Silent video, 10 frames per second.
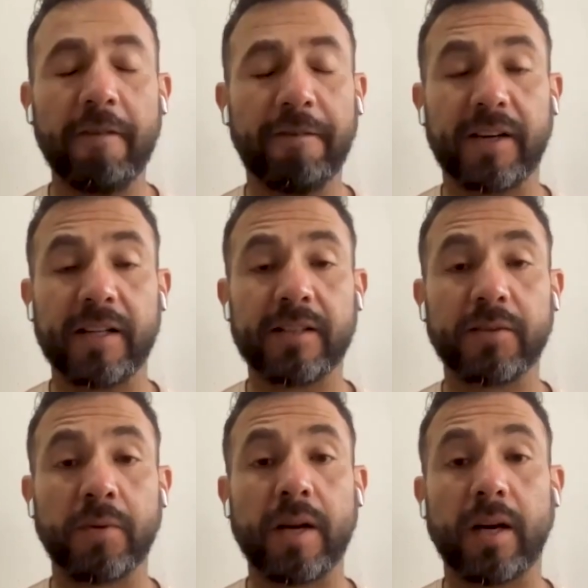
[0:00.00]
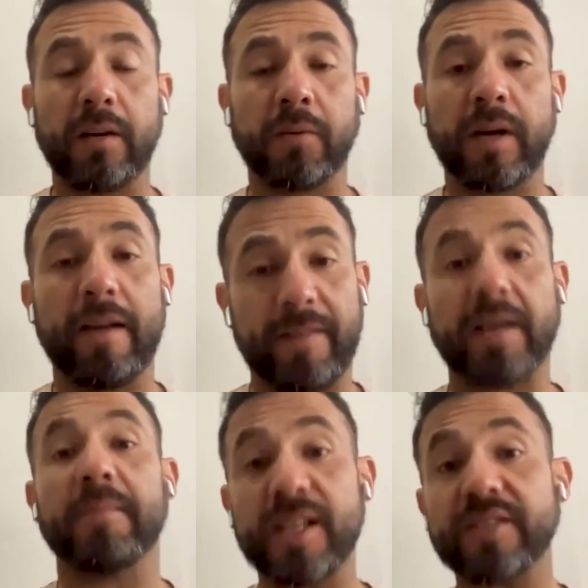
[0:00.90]
conference, we're
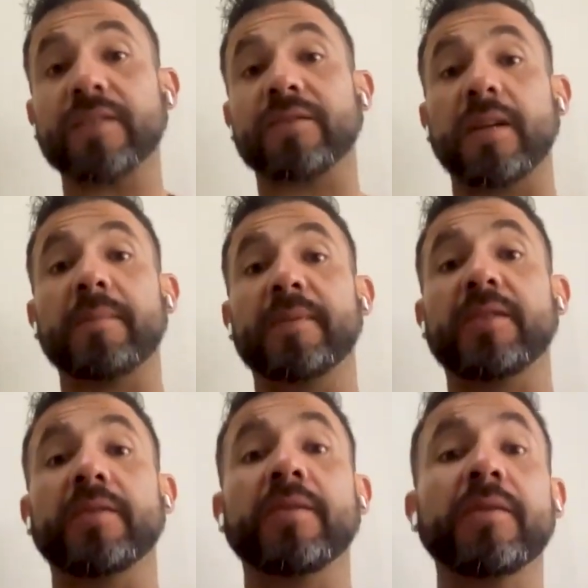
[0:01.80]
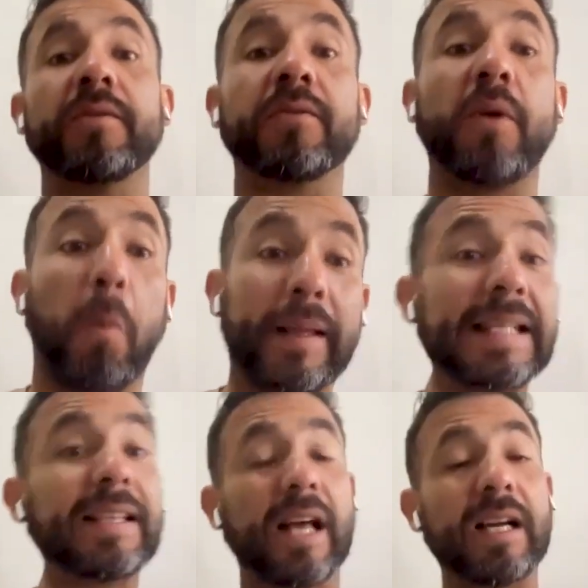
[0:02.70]
having a mission trip to
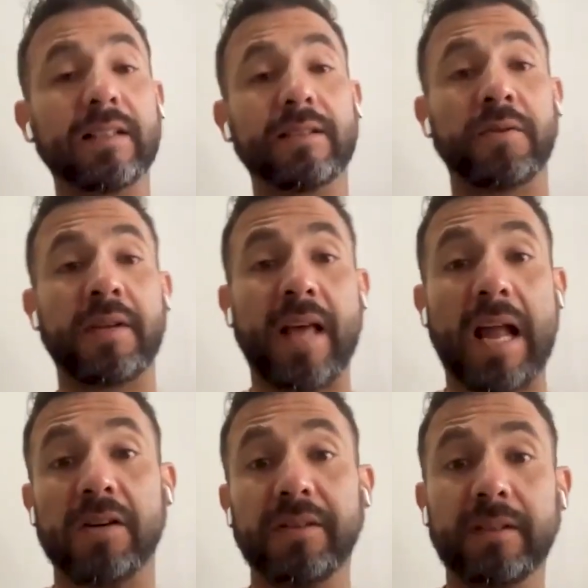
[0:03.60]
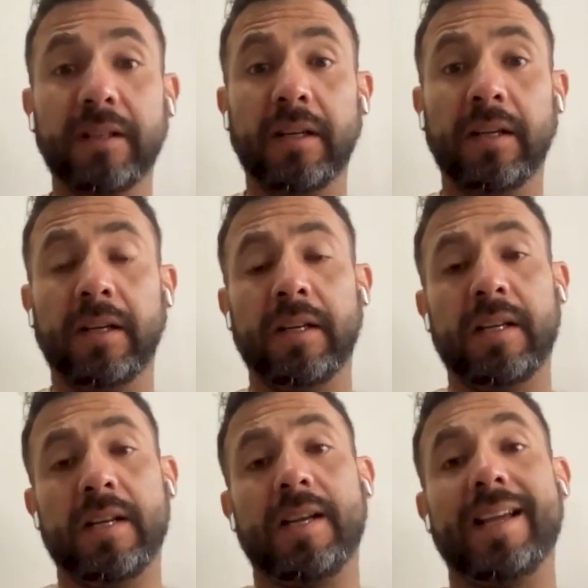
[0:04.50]
Aguatitla, to Hidalgo,
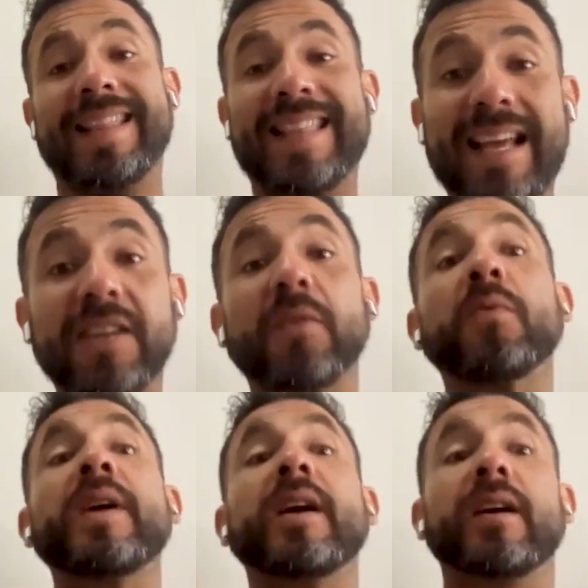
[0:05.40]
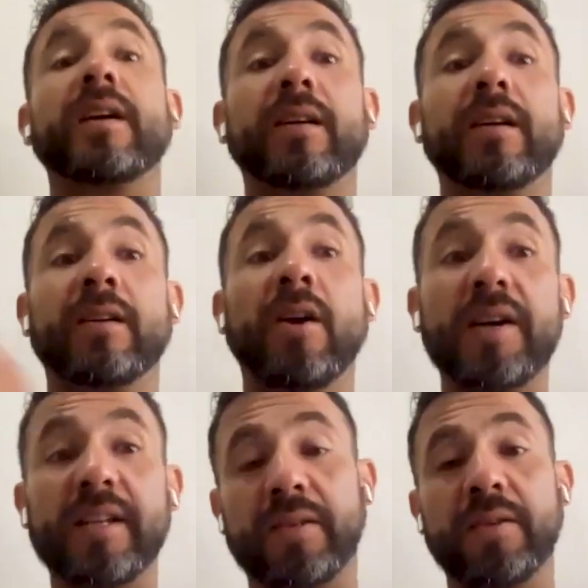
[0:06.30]
and then we are
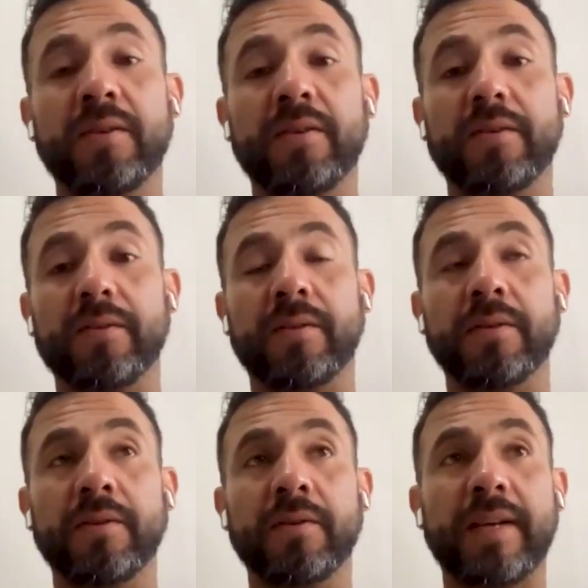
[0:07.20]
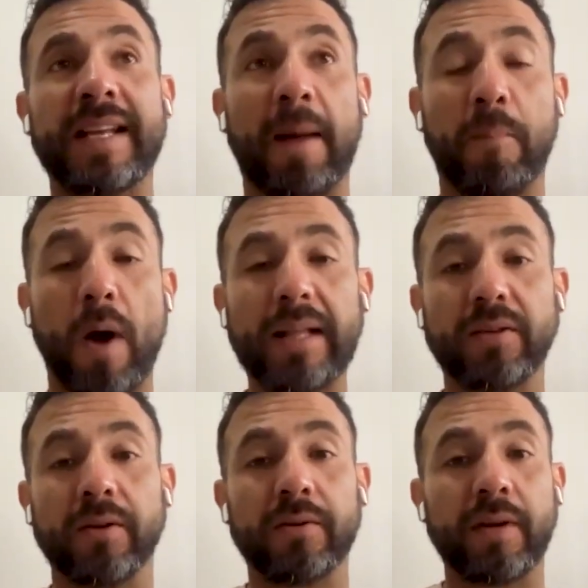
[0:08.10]
going to
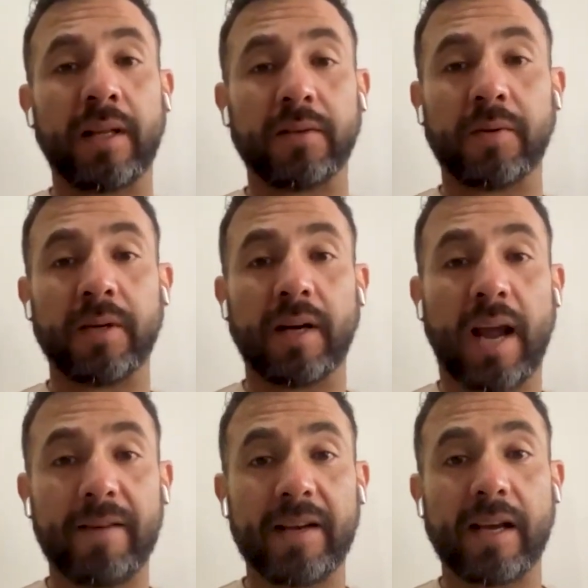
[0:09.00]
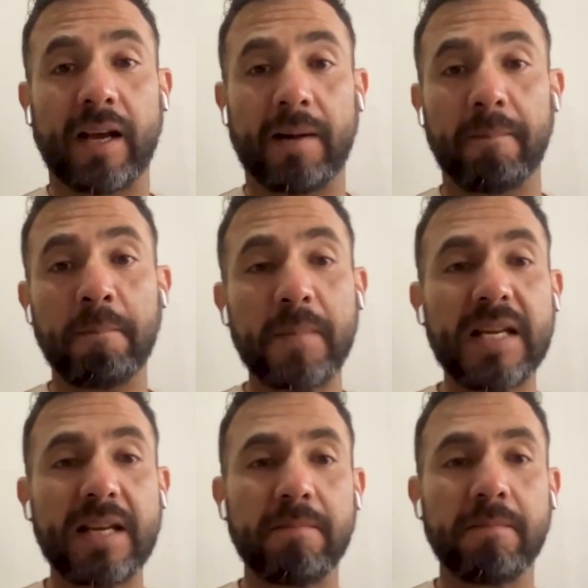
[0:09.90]
Irapuato, and we're having a
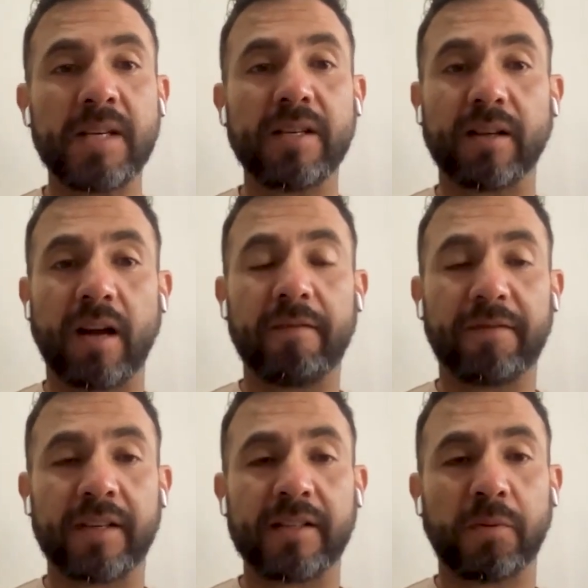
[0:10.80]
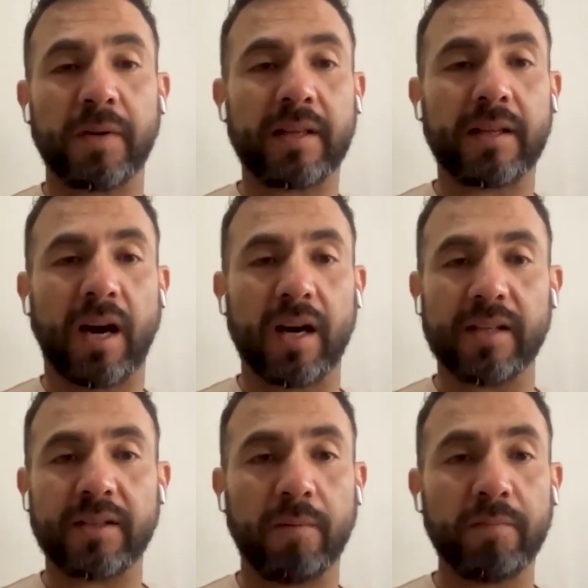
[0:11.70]
mini mission conference with
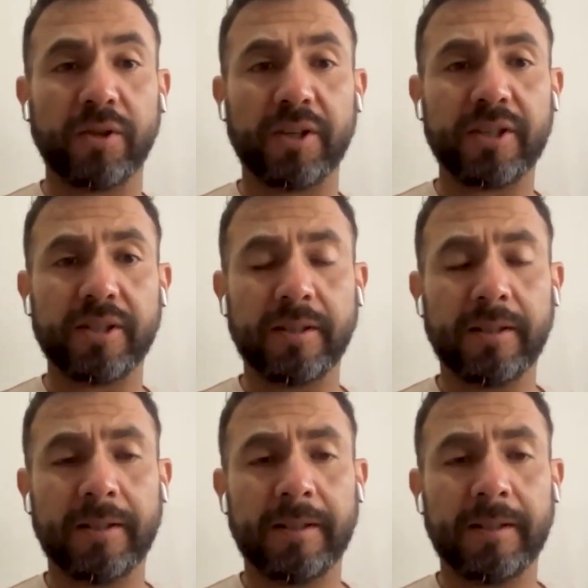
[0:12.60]
Carlos Home Church